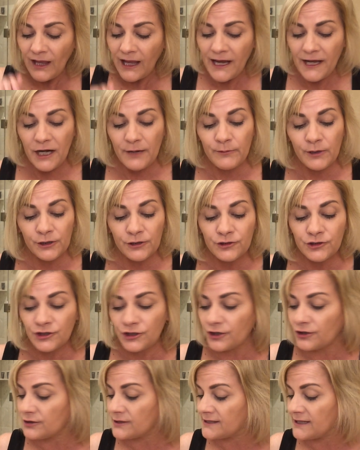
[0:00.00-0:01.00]
and I'm going to
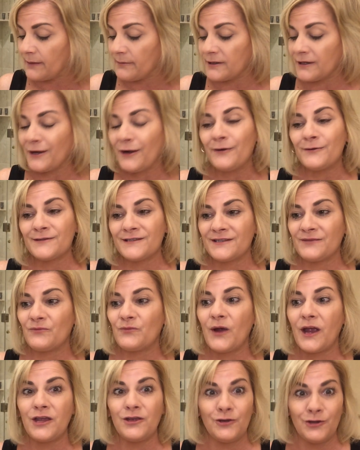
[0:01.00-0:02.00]
show you something else
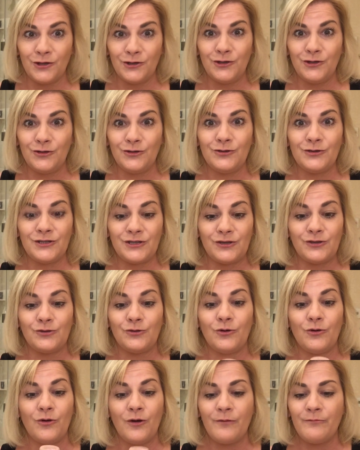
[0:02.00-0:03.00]
where you can use
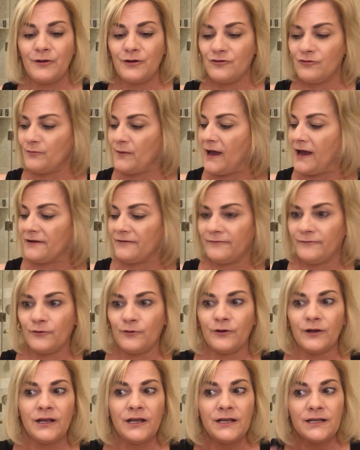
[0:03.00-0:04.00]
your mineral powder
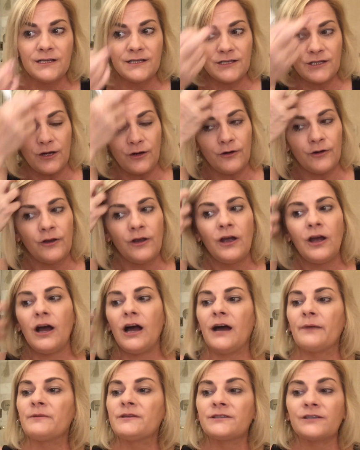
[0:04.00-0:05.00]
for. So
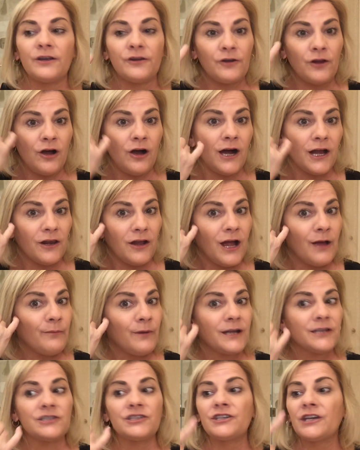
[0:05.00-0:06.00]
I'm just going to highlight
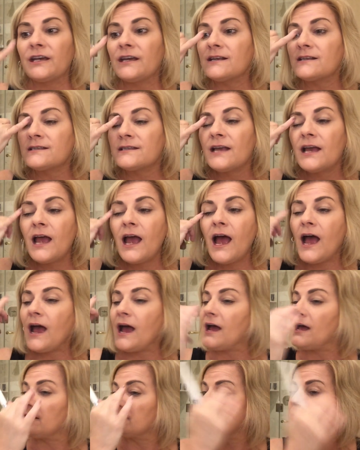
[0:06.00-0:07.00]
my cheeks
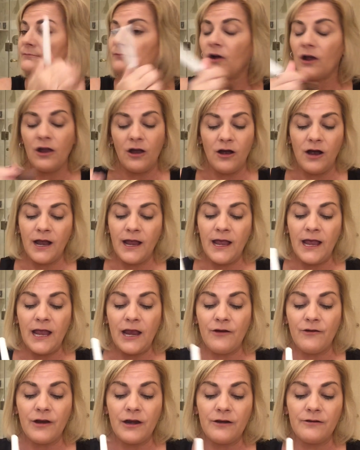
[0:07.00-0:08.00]
and my eye
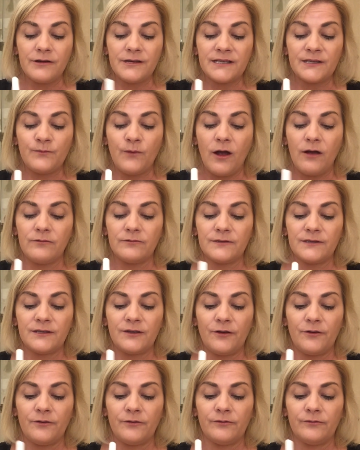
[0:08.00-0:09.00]
area as well.
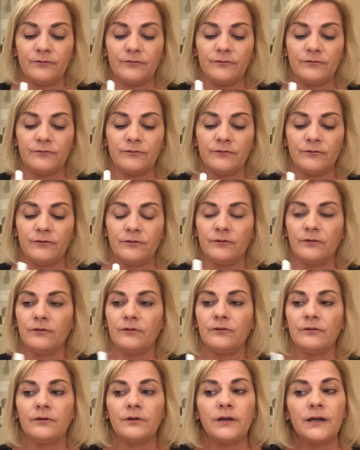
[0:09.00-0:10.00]
So
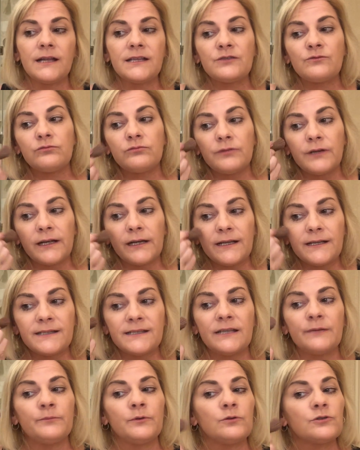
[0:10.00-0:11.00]
it's really
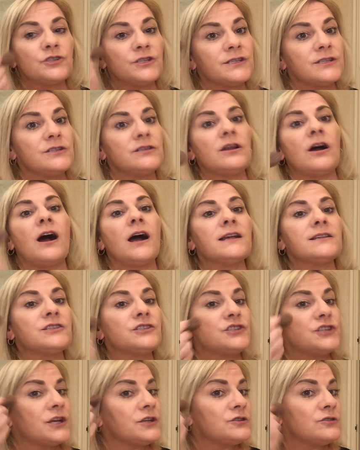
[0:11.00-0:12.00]
simple, just nice
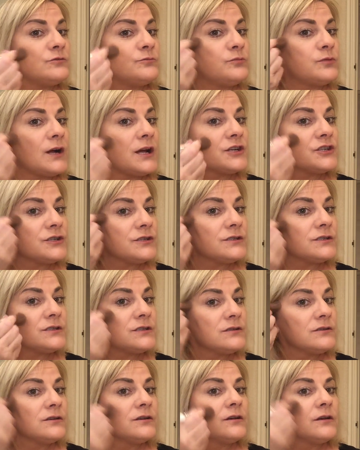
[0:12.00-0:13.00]
gentle brushes
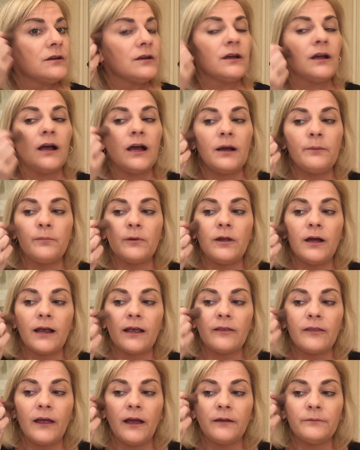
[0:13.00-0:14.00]
up
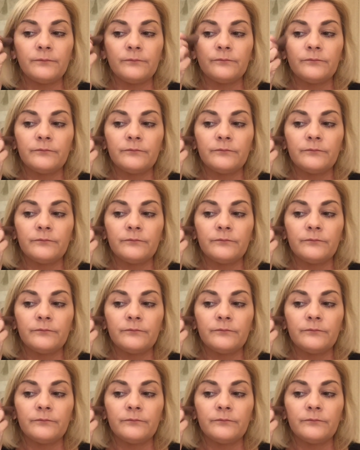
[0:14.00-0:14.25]
like that.